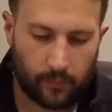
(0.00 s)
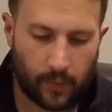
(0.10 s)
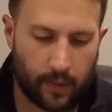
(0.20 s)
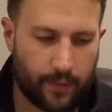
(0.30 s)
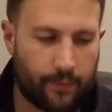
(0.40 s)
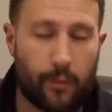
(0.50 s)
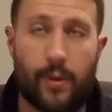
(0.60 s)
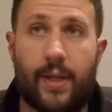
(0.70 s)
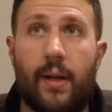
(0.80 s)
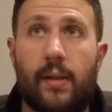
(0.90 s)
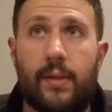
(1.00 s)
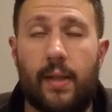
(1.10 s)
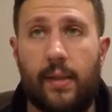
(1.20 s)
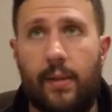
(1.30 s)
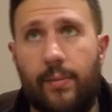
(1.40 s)
the 40 cuts that
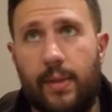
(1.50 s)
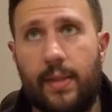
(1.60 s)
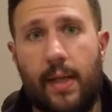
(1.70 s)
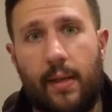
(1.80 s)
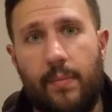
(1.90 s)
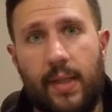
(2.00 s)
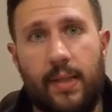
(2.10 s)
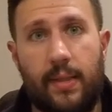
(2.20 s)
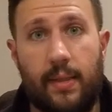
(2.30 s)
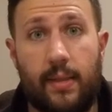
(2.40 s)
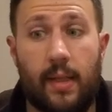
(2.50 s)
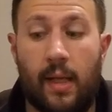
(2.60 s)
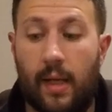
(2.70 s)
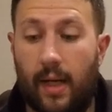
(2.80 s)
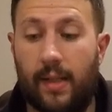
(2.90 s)
I did with the second piece, since
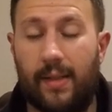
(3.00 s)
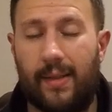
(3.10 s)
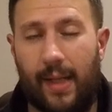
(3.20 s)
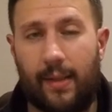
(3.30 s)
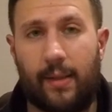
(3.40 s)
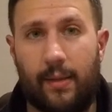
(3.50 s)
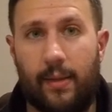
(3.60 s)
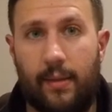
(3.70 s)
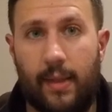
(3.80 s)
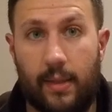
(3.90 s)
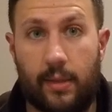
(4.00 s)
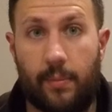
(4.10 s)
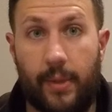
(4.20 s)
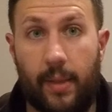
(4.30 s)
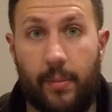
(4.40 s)
I didn't technically test the
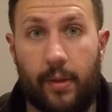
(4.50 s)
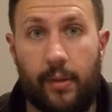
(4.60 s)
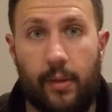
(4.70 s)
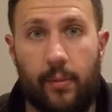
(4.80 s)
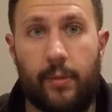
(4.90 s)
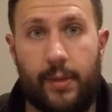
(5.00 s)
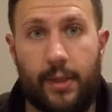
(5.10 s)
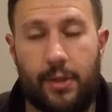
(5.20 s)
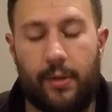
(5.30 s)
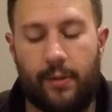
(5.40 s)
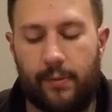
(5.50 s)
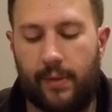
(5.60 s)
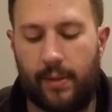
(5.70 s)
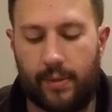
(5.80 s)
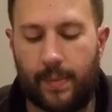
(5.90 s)
paper, which I should have.
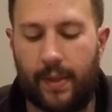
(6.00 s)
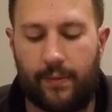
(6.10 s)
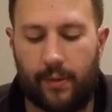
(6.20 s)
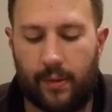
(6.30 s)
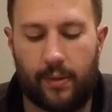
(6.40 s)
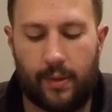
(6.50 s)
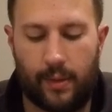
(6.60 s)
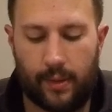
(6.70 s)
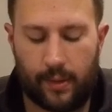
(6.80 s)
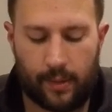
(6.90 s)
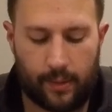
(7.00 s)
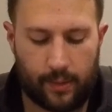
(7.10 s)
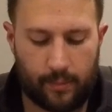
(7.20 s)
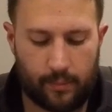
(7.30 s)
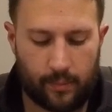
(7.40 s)
That was my fault.
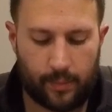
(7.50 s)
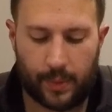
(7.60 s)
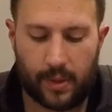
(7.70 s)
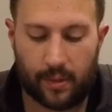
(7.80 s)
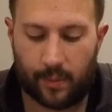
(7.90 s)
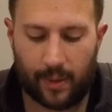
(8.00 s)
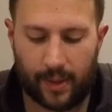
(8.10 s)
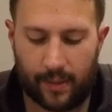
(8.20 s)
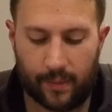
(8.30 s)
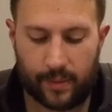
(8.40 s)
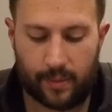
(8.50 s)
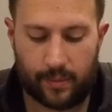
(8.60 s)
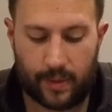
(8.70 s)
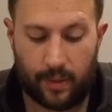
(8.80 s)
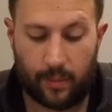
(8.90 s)
But either way, those are
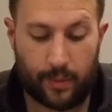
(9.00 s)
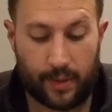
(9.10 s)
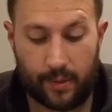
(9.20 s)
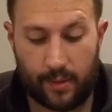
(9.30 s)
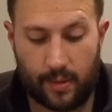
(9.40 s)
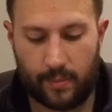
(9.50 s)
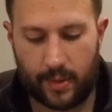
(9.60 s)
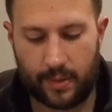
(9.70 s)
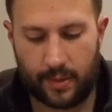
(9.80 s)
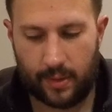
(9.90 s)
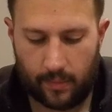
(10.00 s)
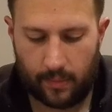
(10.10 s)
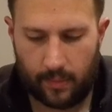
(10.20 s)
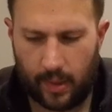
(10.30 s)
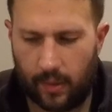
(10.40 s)
still pretty good numbers.
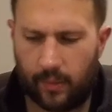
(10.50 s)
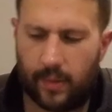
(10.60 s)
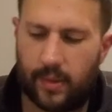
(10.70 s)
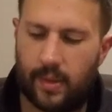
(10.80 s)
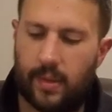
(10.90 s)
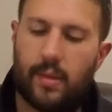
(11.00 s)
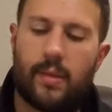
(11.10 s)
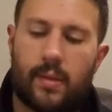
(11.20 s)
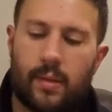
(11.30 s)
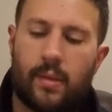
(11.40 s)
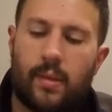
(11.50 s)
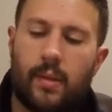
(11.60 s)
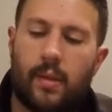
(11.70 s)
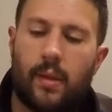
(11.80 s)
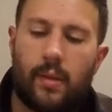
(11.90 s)
You know, this is
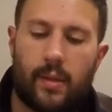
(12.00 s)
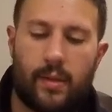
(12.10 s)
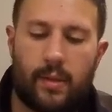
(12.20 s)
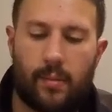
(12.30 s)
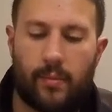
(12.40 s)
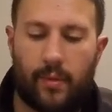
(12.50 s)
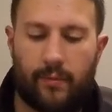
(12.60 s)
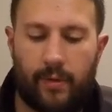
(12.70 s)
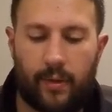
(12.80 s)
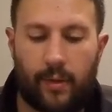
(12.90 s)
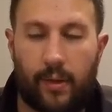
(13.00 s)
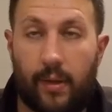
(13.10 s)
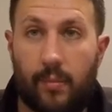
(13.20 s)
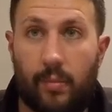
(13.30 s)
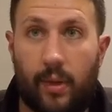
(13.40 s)
a fairly
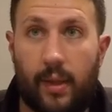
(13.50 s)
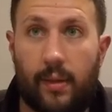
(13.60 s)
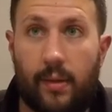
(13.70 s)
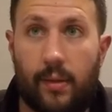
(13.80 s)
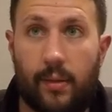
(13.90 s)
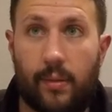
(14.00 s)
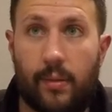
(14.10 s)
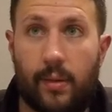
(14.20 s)
thin blade too.